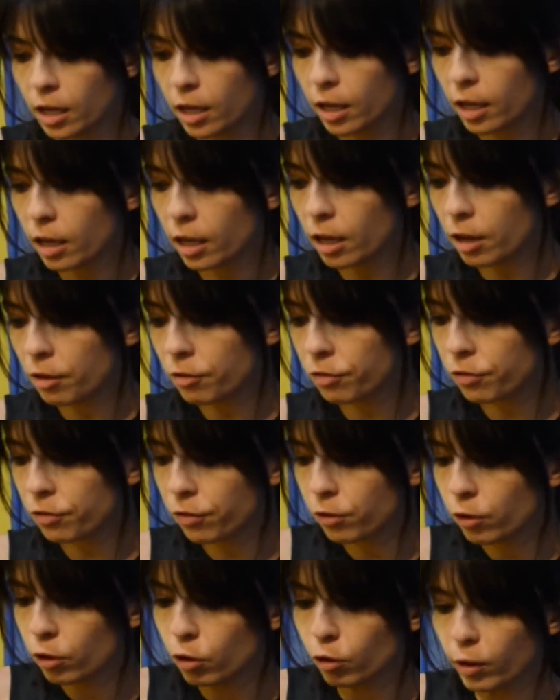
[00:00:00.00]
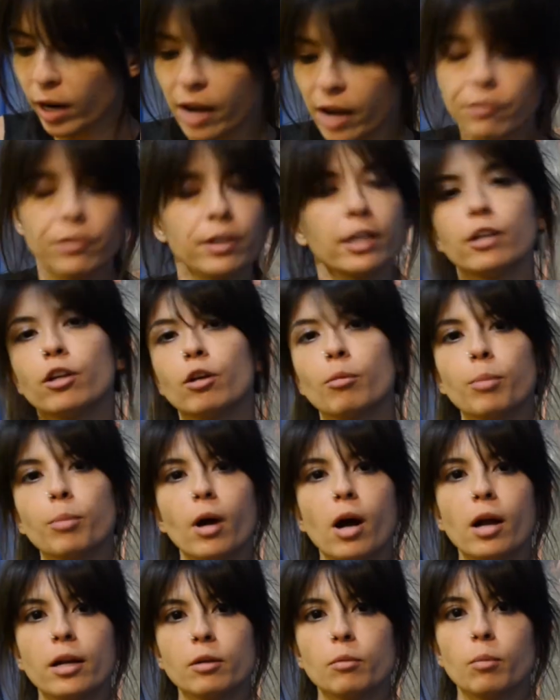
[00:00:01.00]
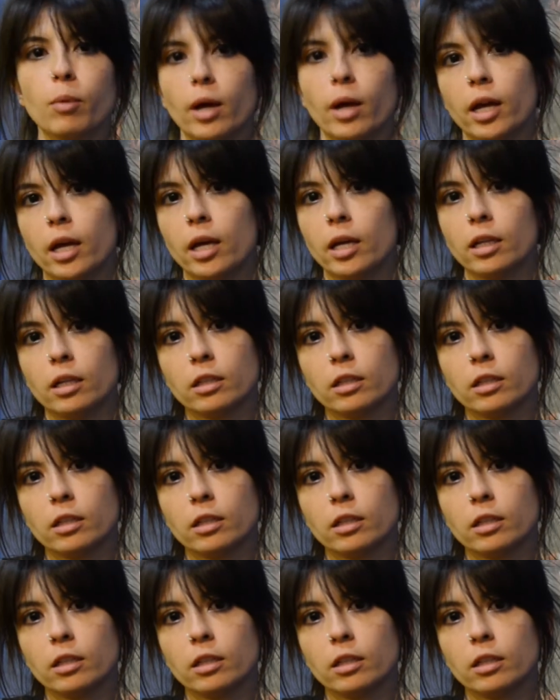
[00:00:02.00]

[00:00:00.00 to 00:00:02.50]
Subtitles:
if gravity in your body weight